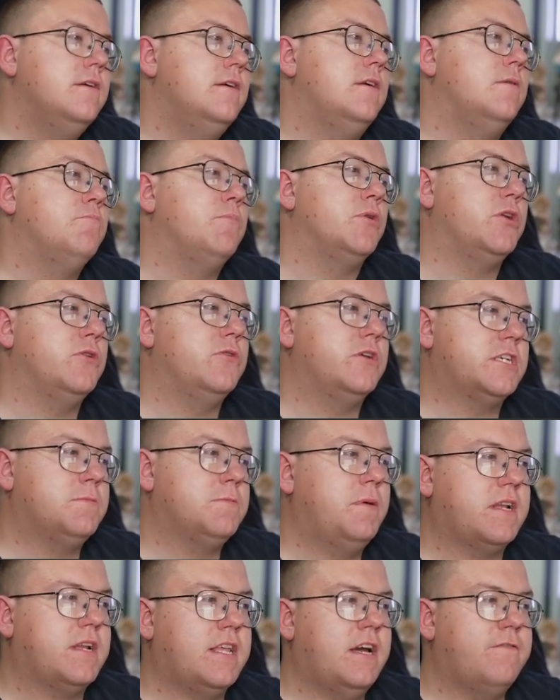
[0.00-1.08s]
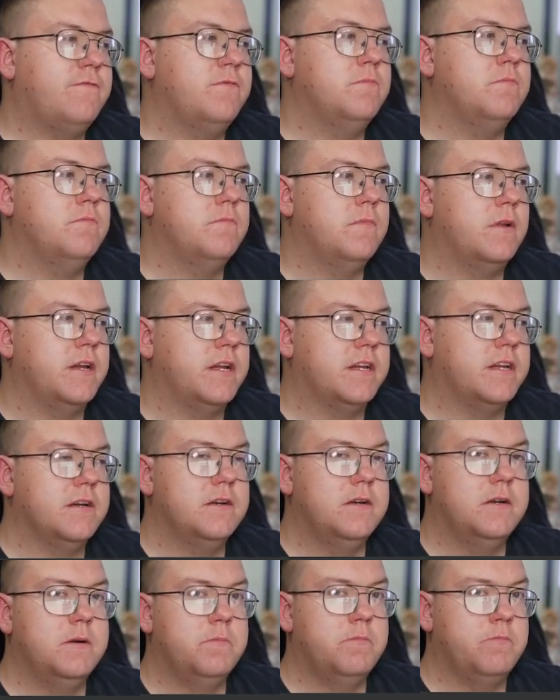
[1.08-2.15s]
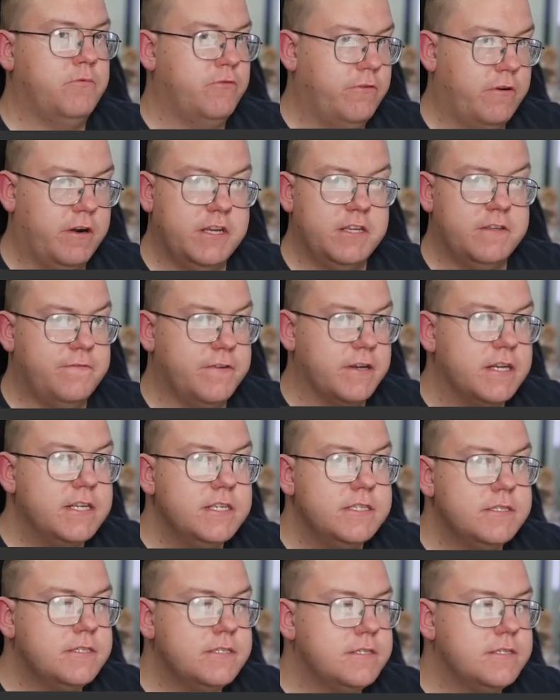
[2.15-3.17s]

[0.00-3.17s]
but you'd expect that from like prize figures.